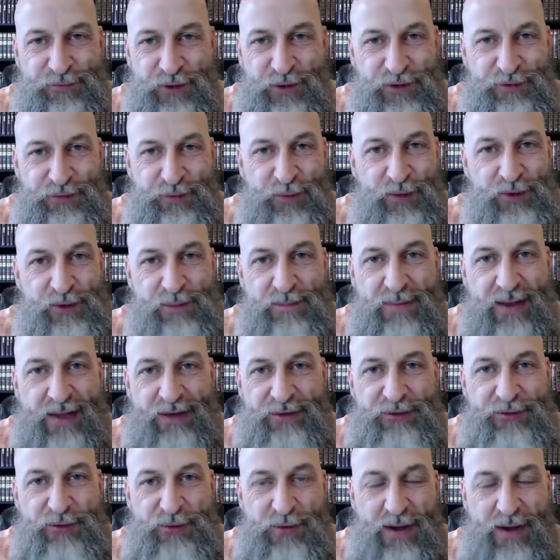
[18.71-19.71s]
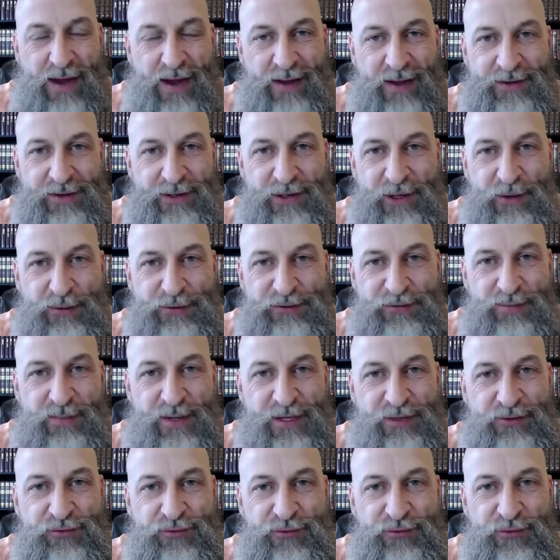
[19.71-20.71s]
Welcome back to High
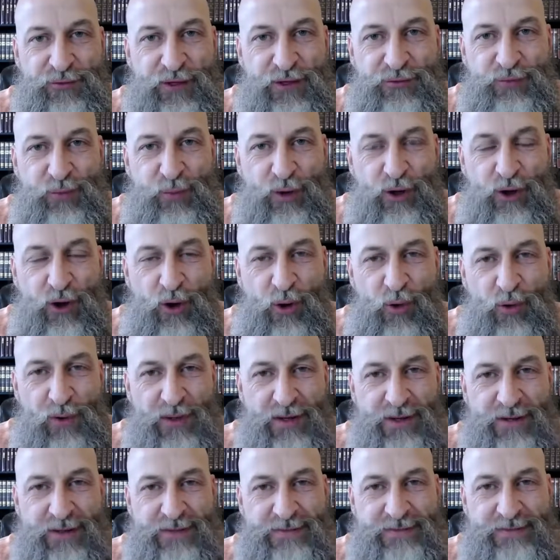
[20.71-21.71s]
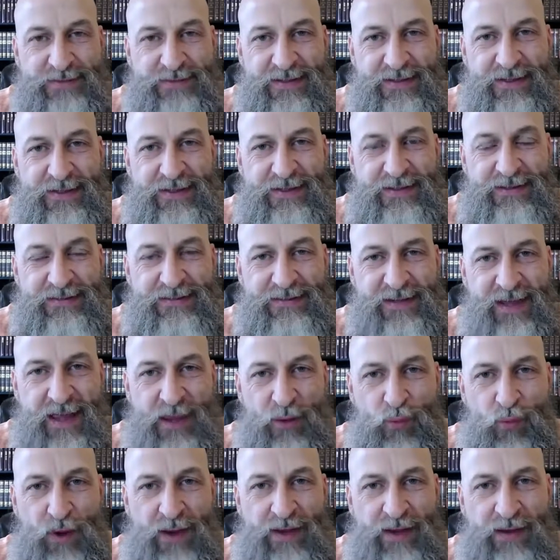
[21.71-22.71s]
Ministries, where holiness is a way
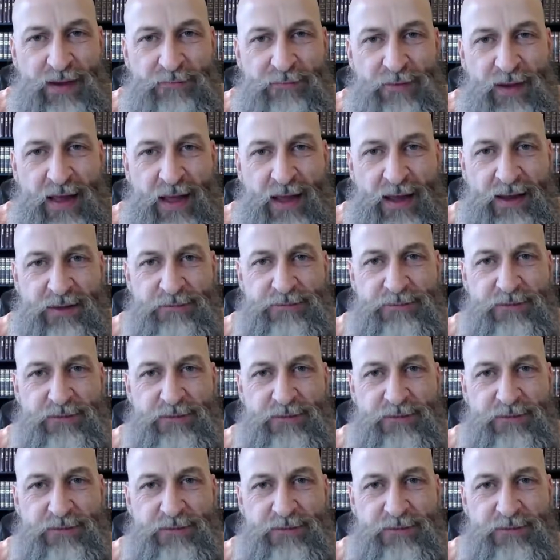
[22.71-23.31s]
of life.